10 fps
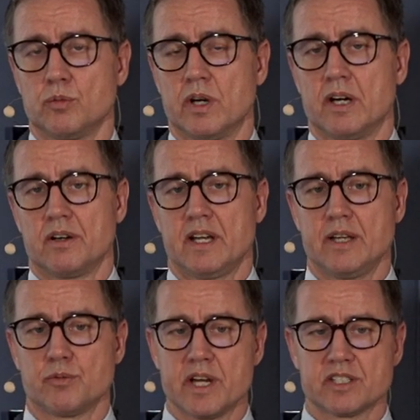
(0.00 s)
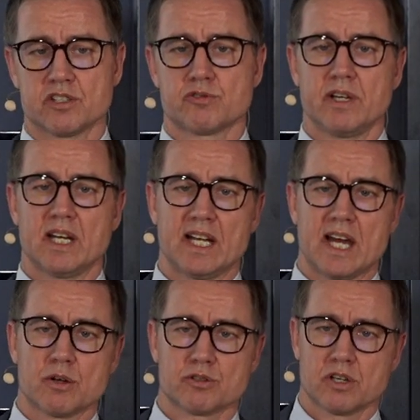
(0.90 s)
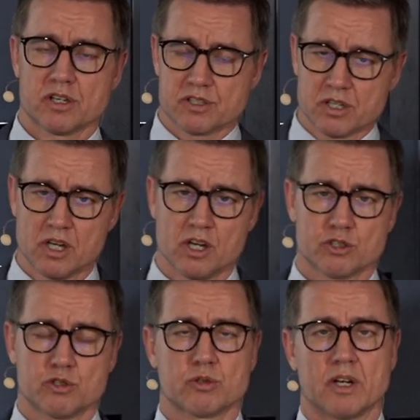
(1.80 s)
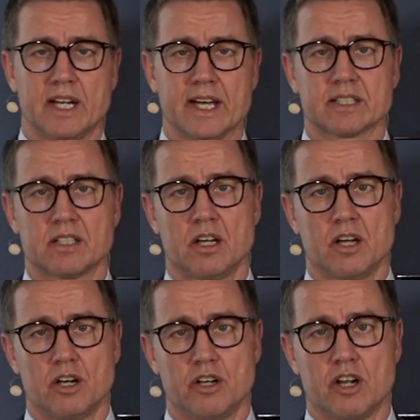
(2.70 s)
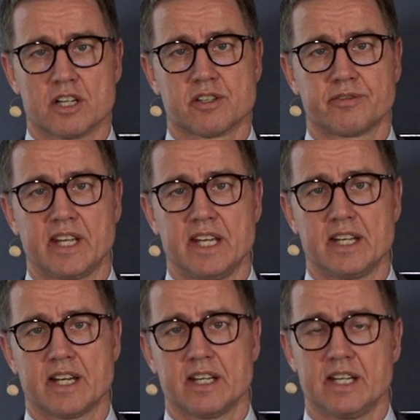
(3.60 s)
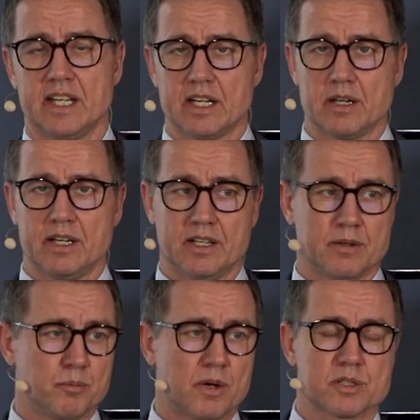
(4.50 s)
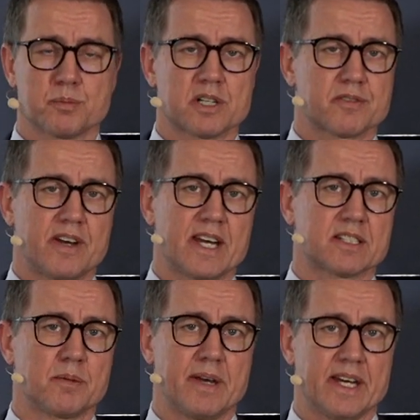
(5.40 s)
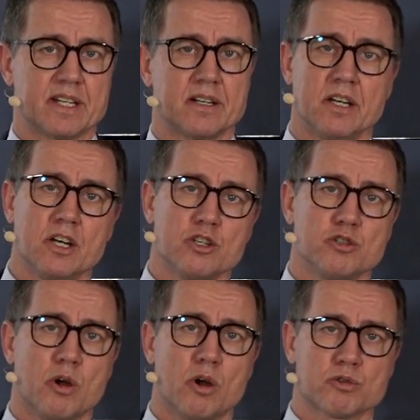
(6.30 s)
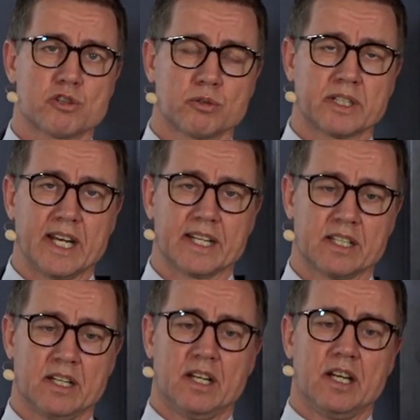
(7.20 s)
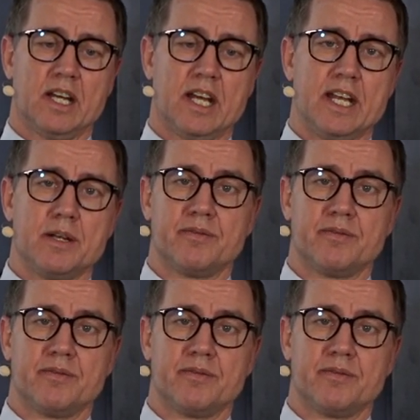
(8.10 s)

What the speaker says: Well, a registry allows us to collect lots of data in a much, much faster manner. You also get a